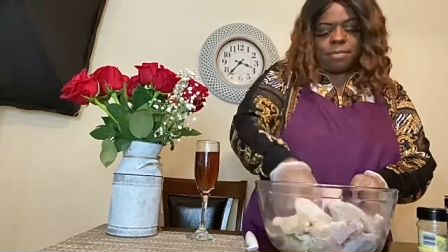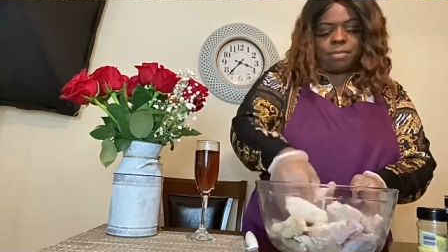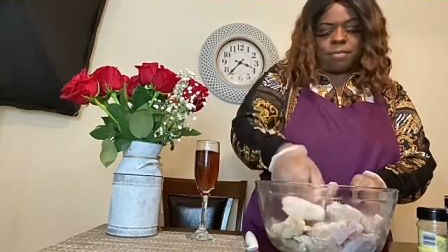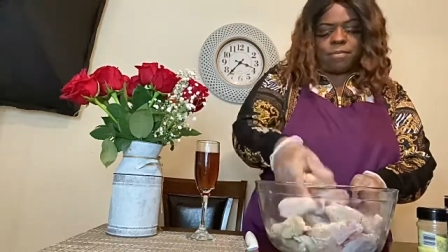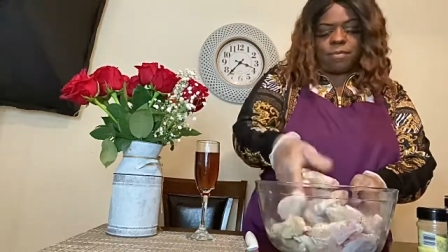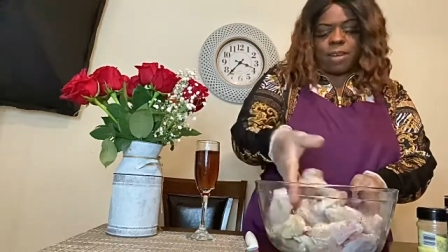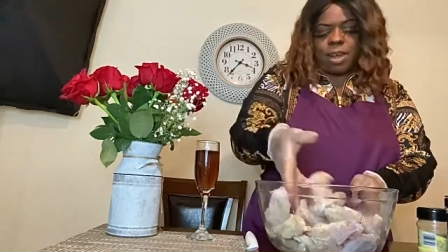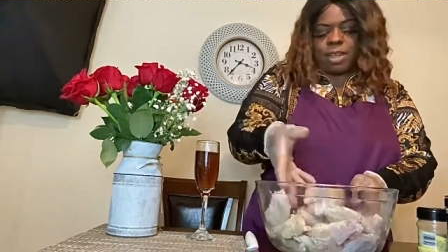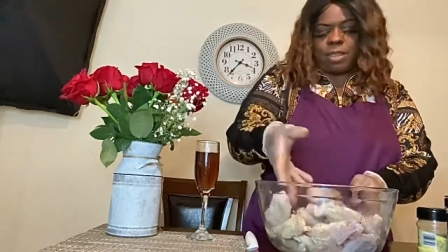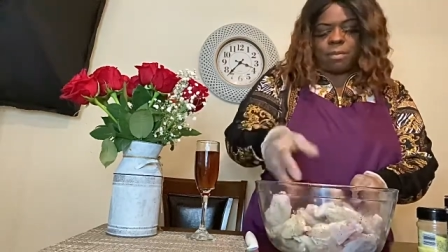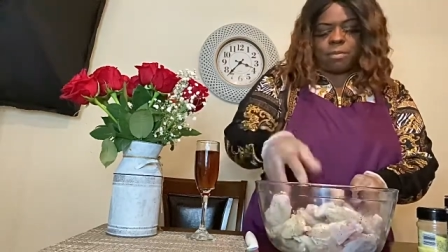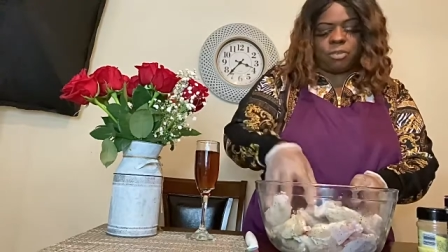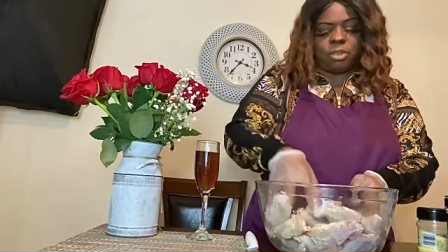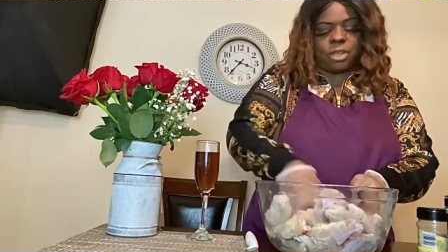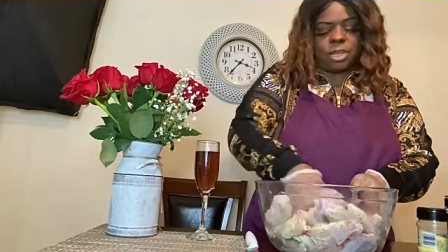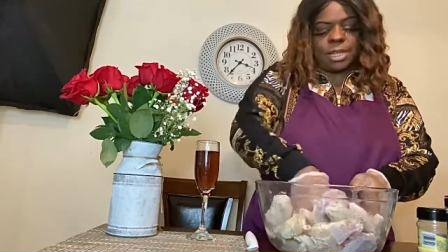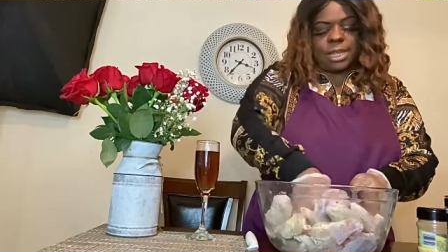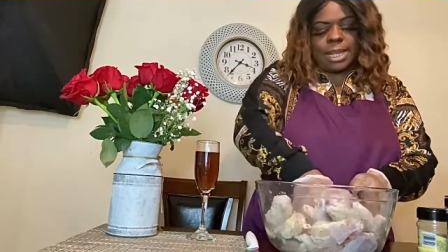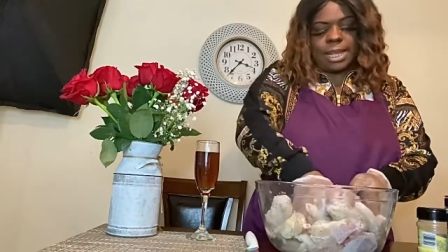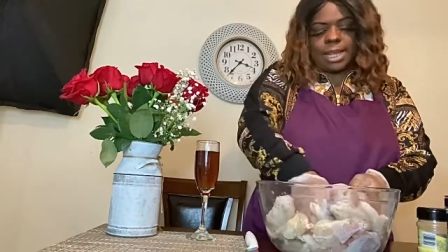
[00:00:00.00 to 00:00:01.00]
Fry them
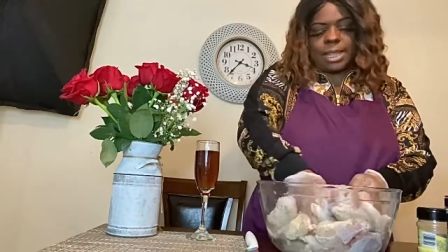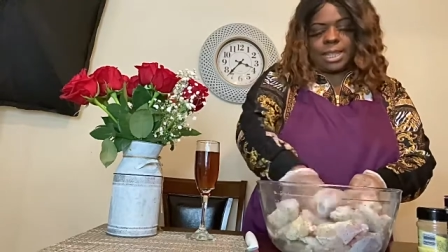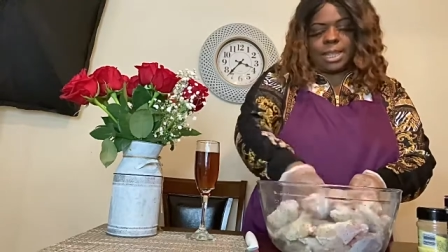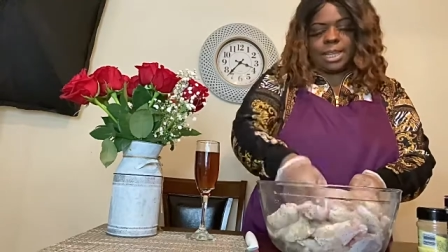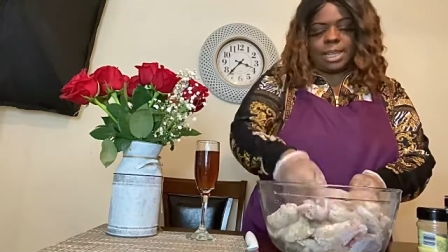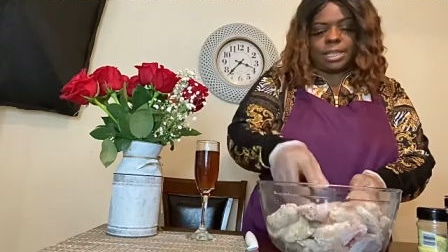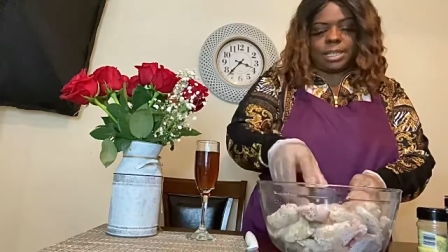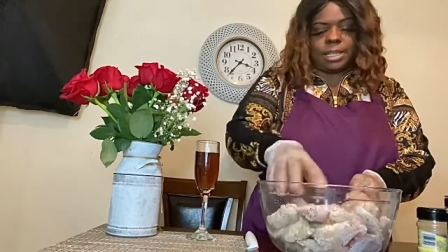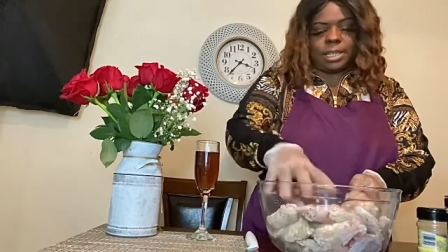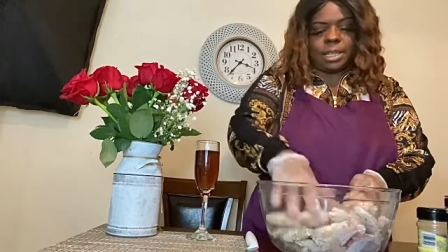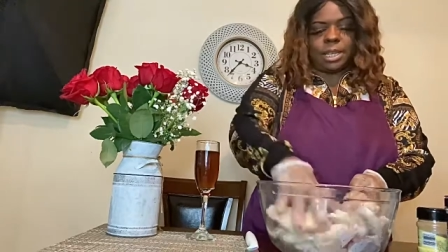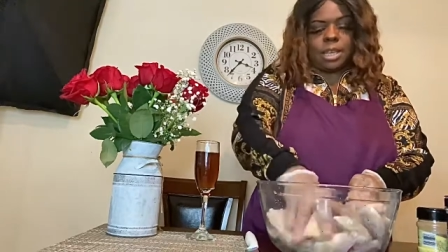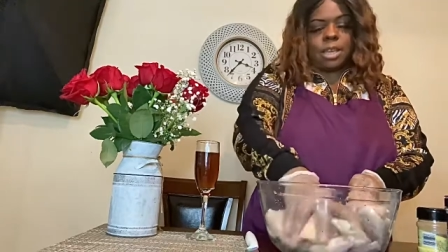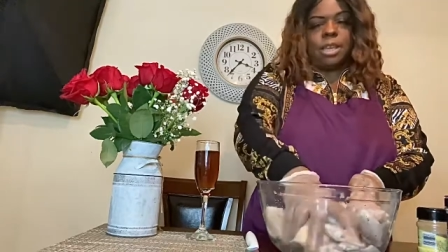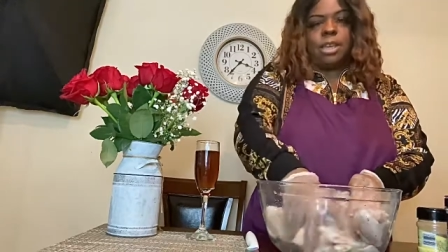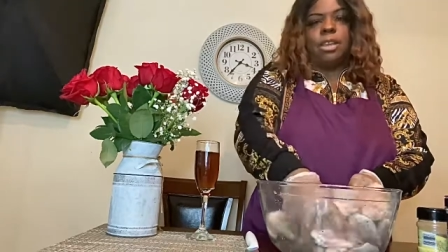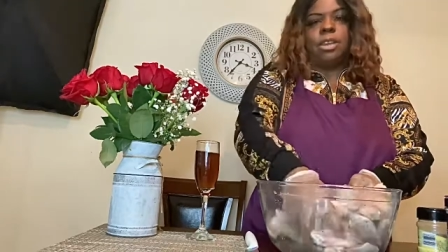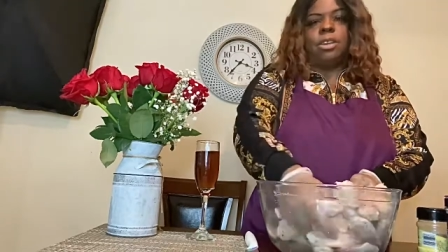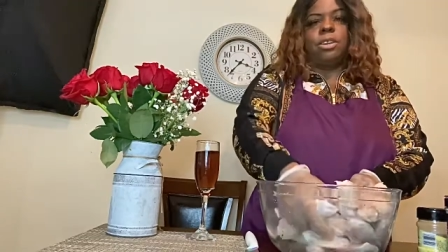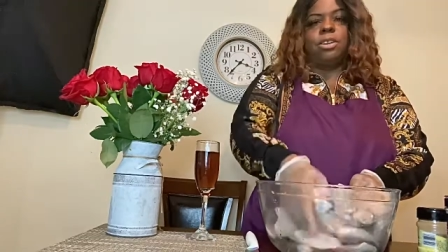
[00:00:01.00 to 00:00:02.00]
just like this.
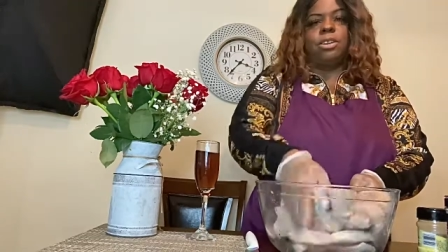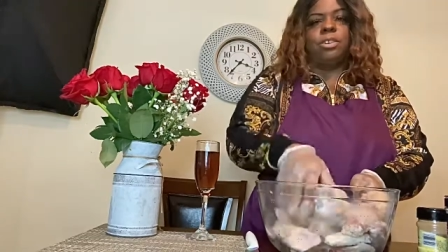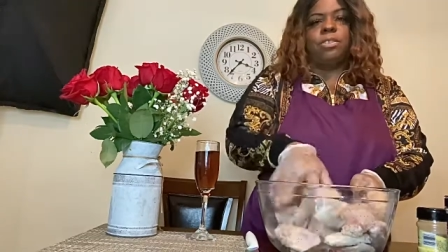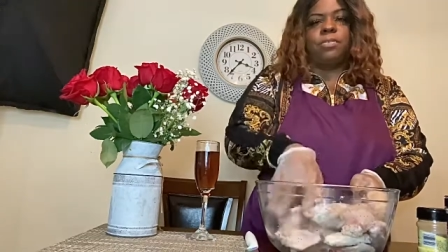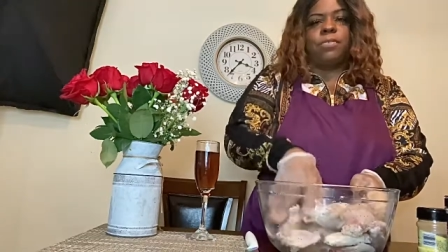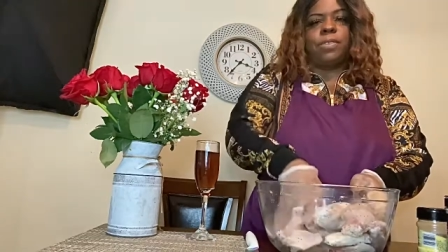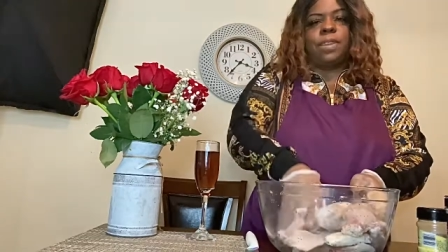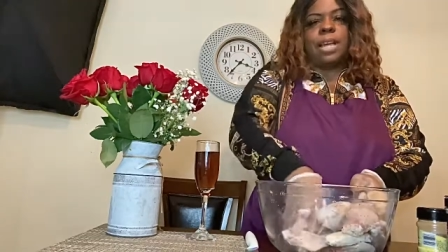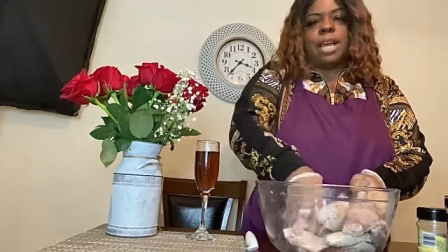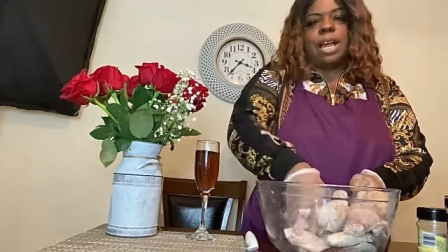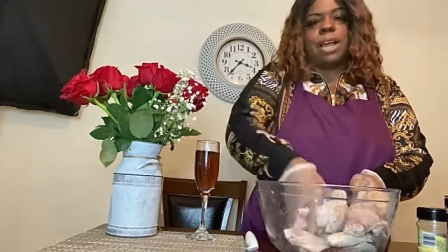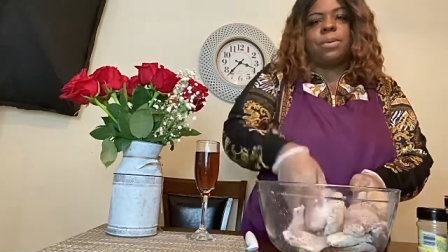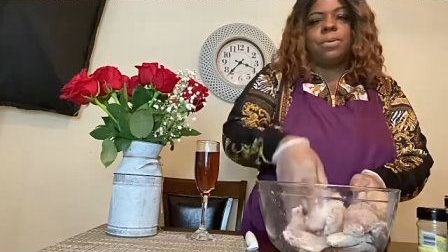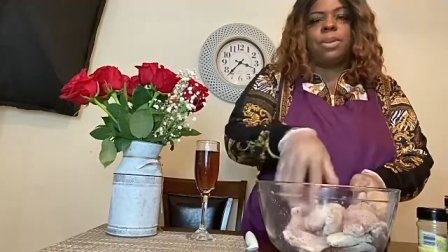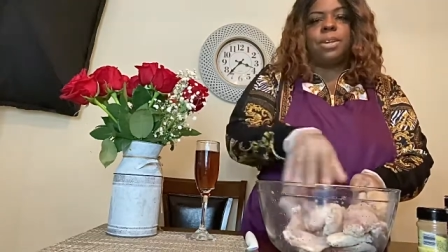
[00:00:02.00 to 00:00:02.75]
No flour,